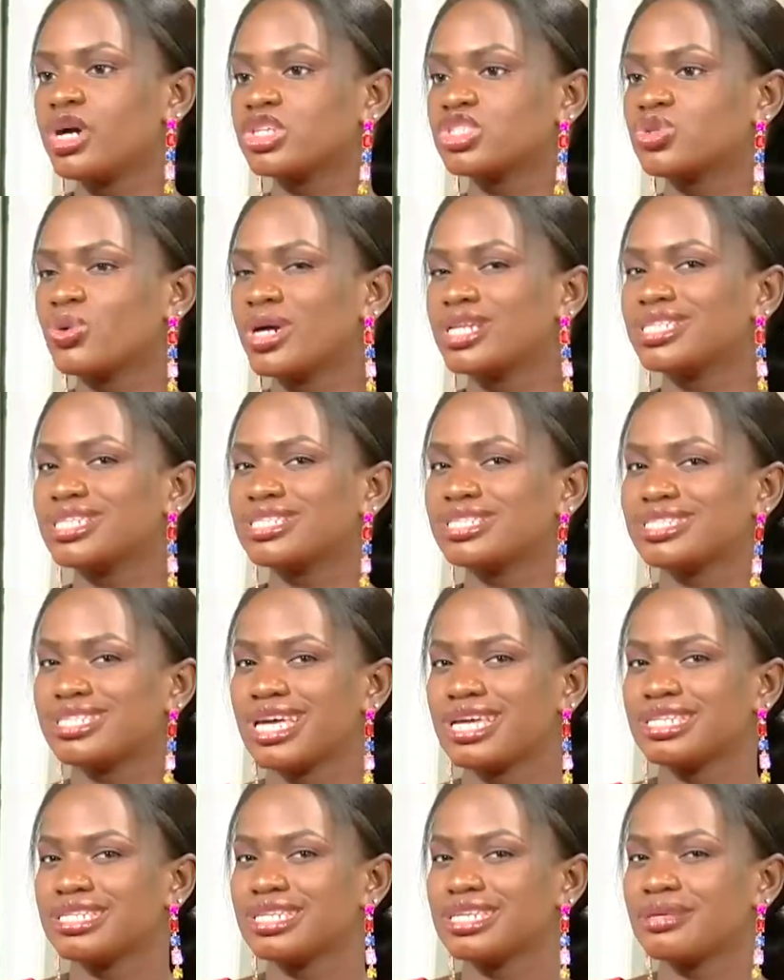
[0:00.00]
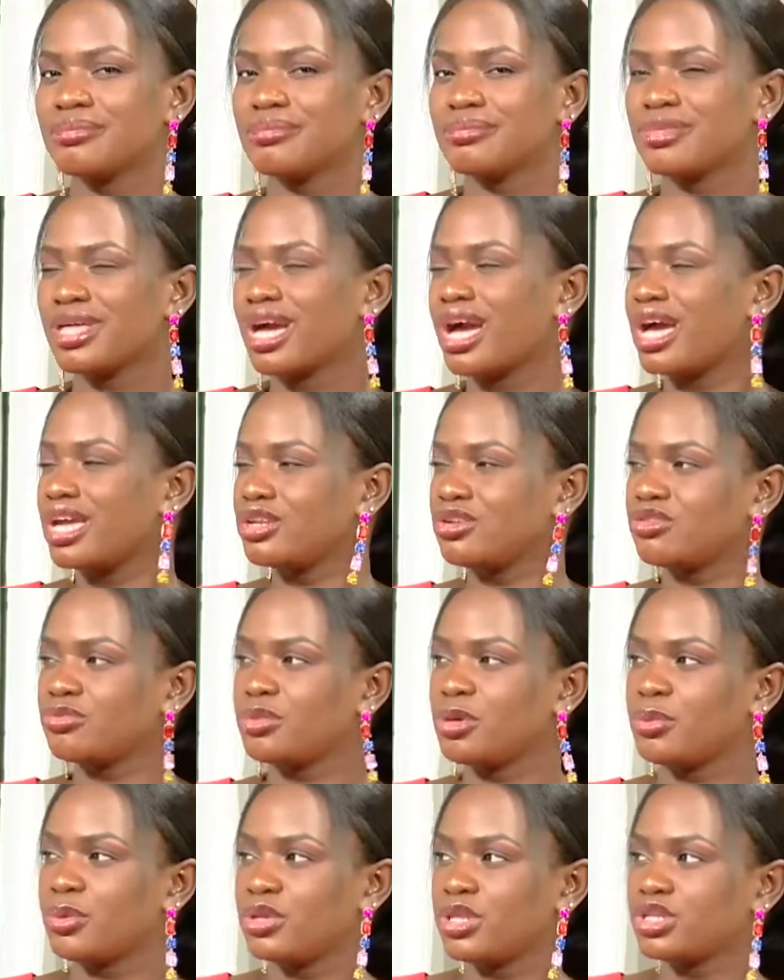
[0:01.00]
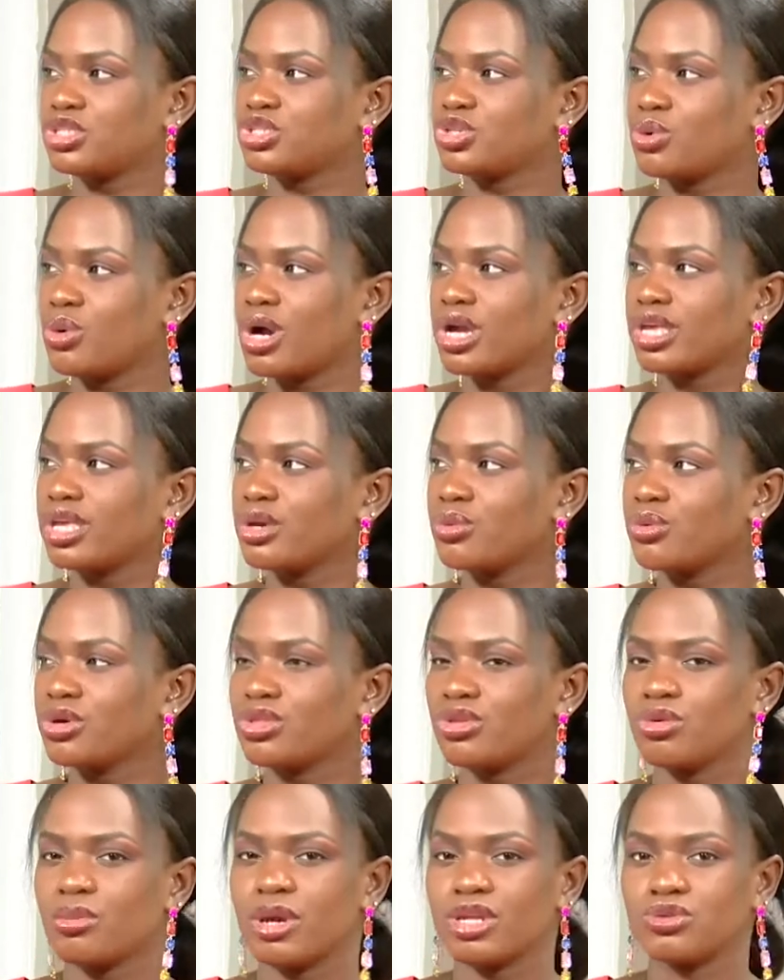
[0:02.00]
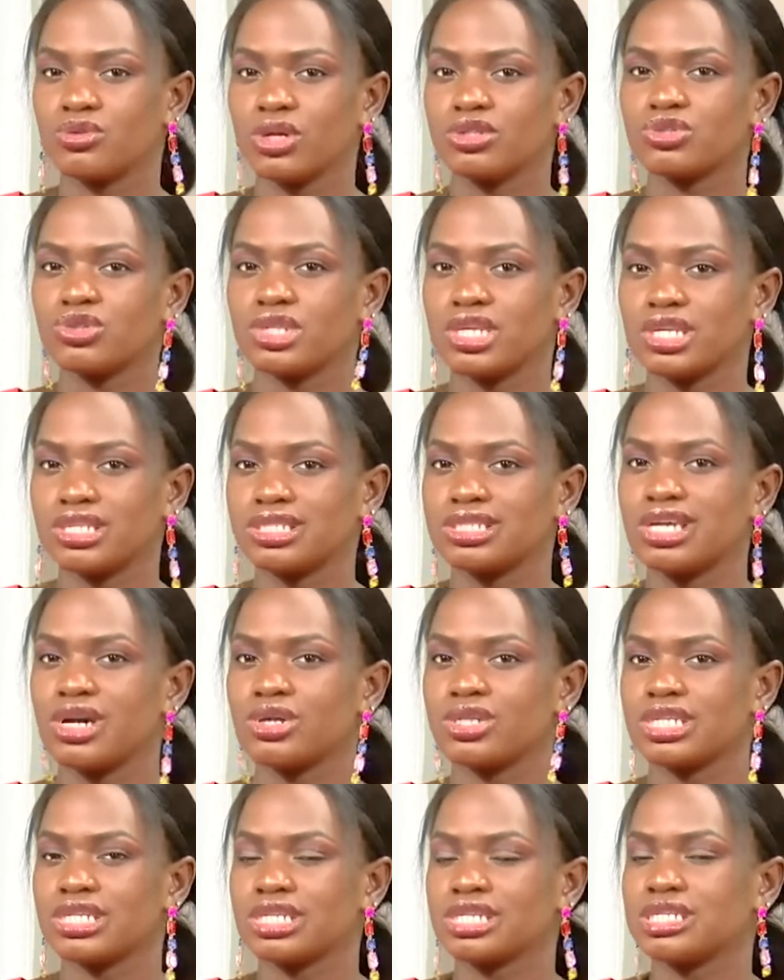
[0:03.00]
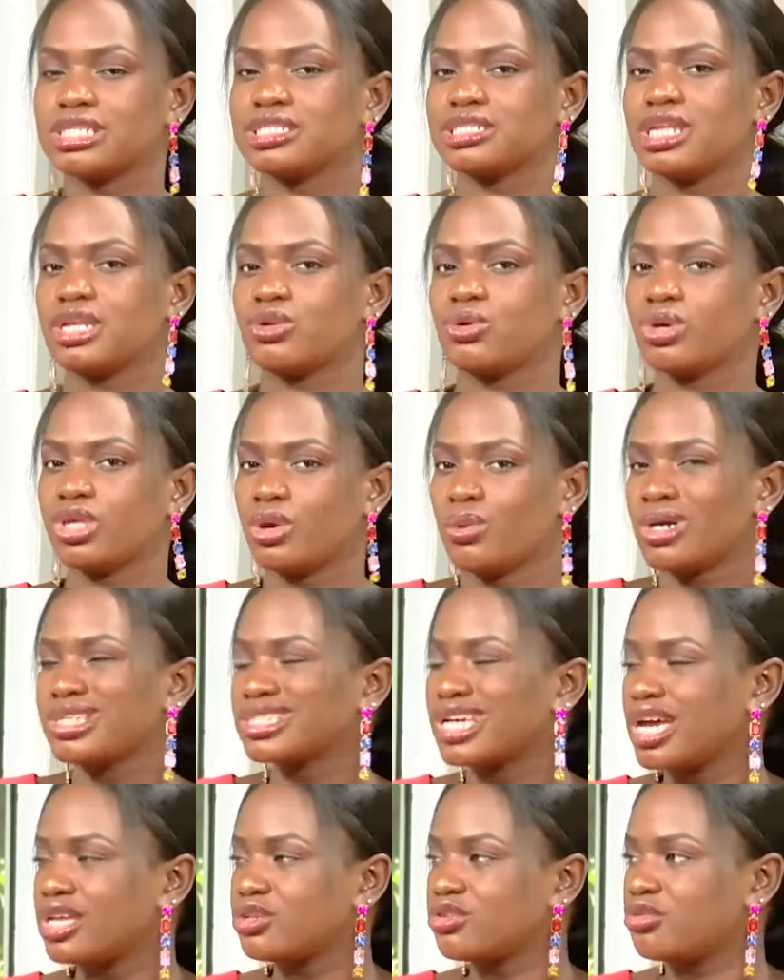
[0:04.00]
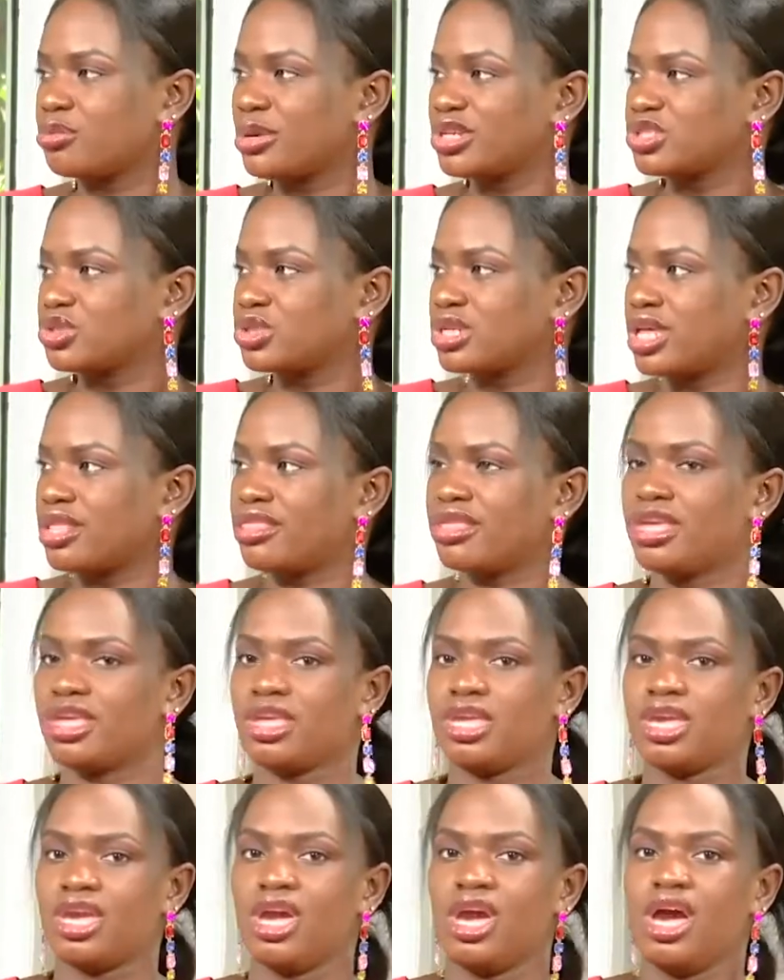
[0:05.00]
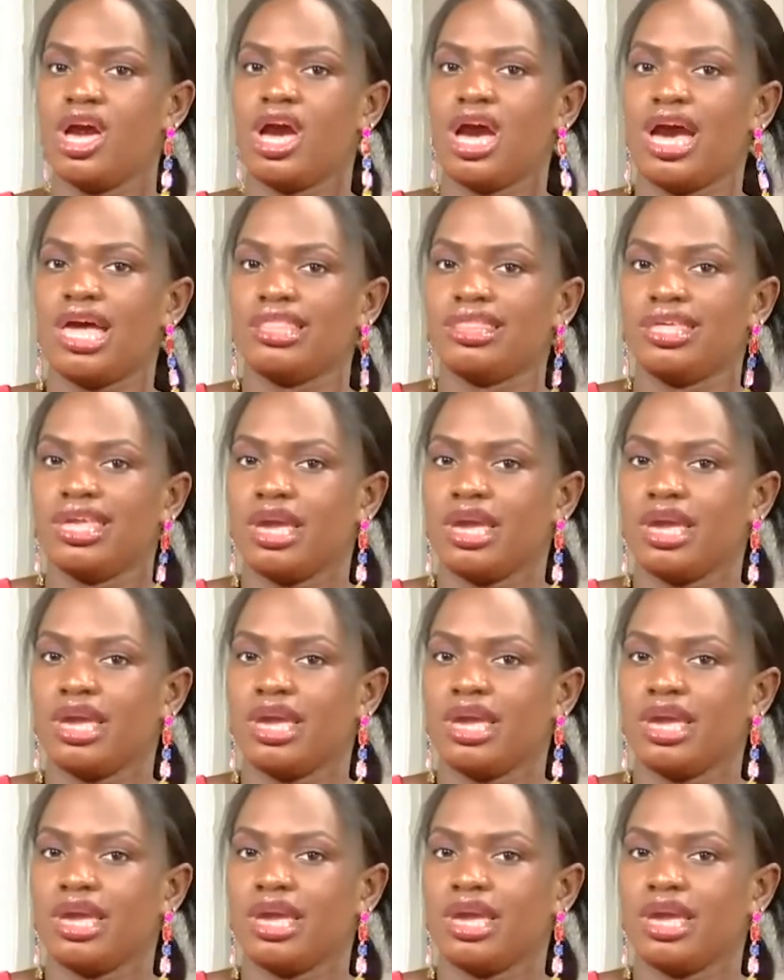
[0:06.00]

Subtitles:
to understanding the kind of people that you're working with. You might want to get down and understand, okay, what kind of person are they? Are they a